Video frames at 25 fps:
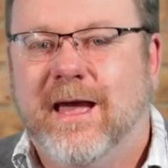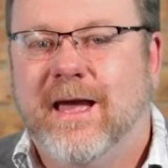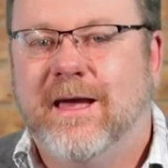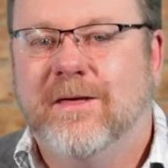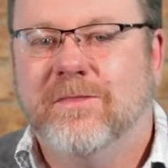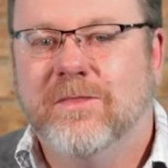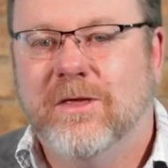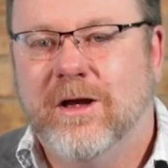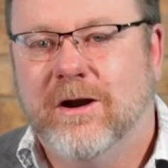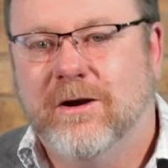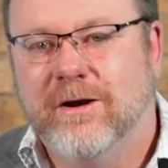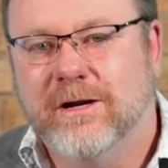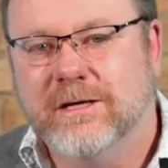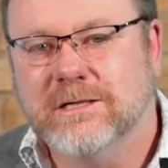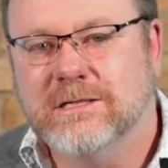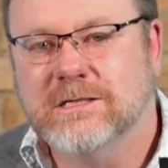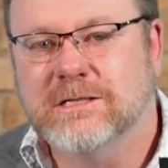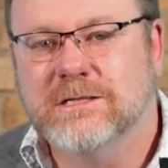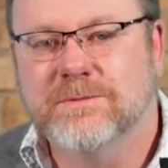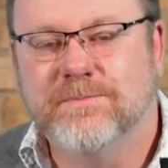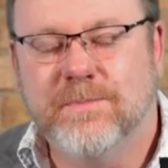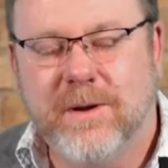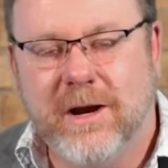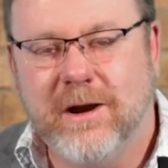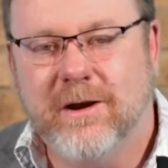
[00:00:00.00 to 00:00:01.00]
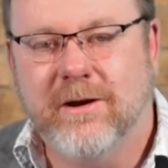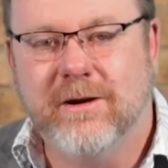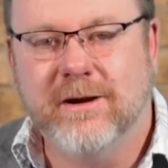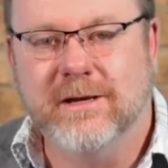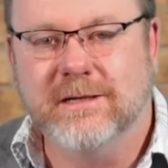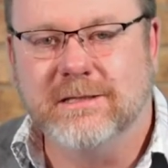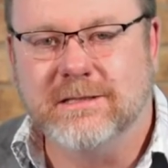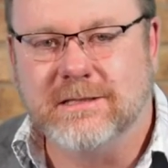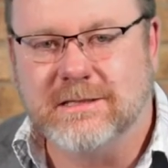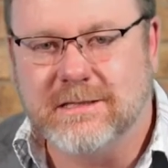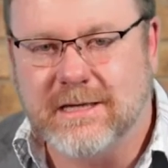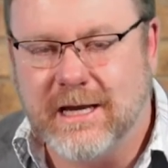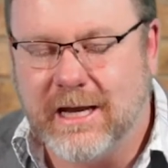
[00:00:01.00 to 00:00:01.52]
and their
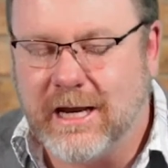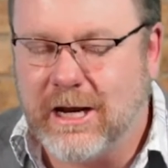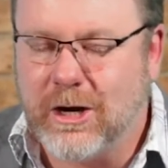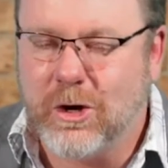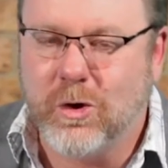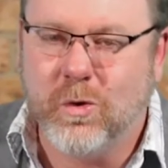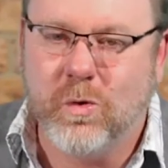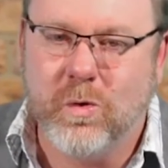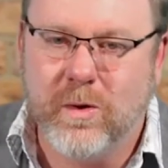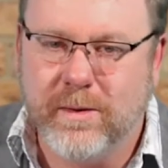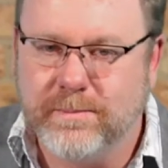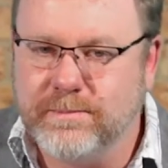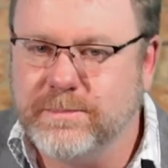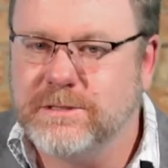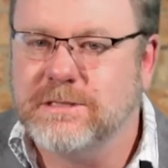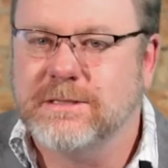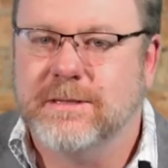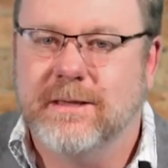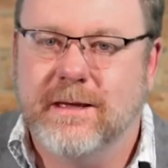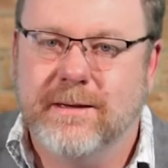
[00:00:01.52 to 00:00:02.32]
experience equips